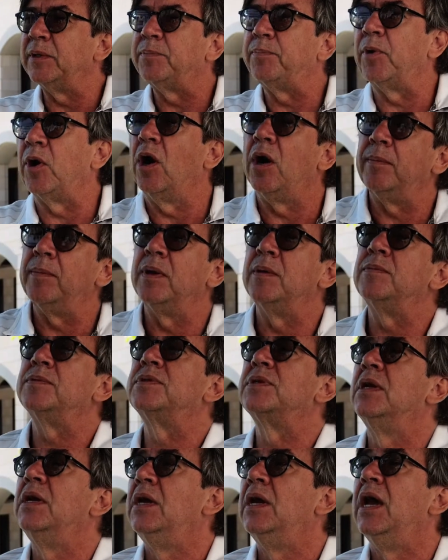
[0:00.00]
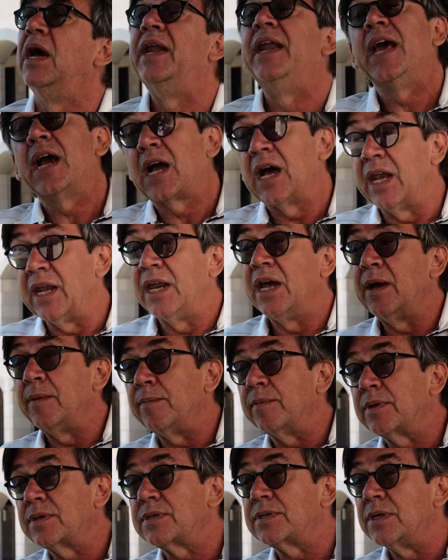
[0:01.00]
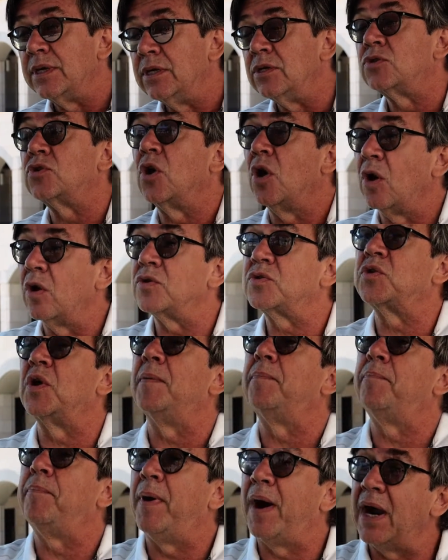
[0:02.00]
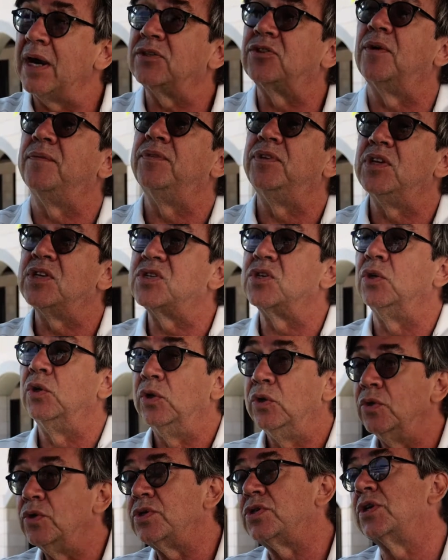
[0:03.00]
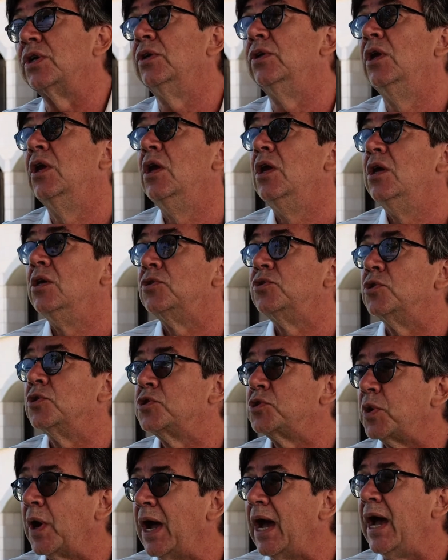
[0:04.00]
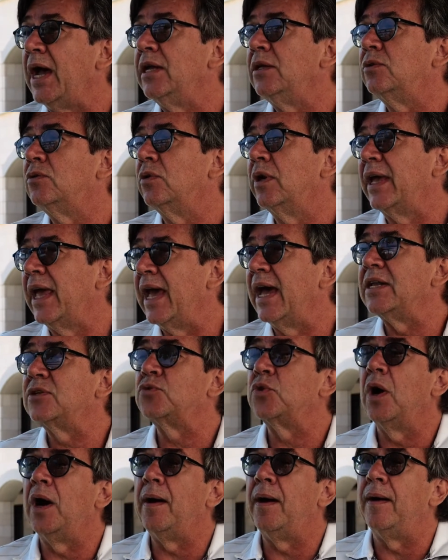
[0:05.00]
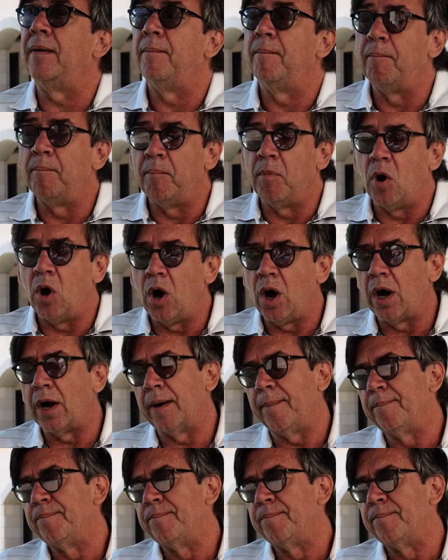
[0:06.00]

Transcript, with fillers: problems, and economics is also a part of the solution to try to get to a more,